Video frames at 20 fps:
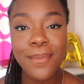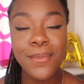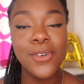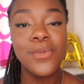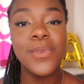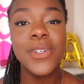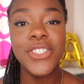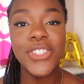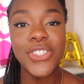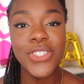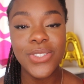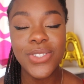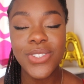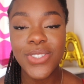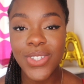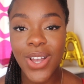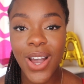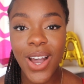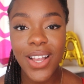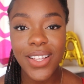but once you
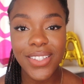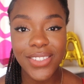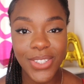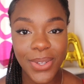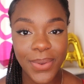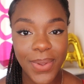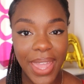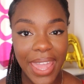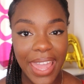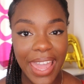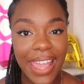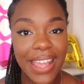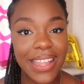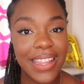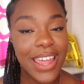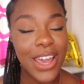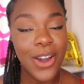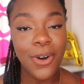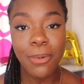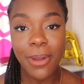start doing
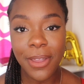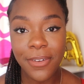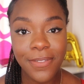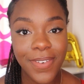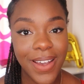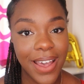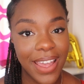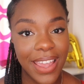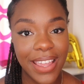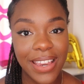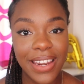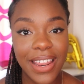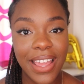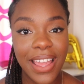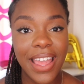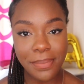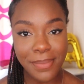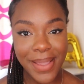it, it'll be fine.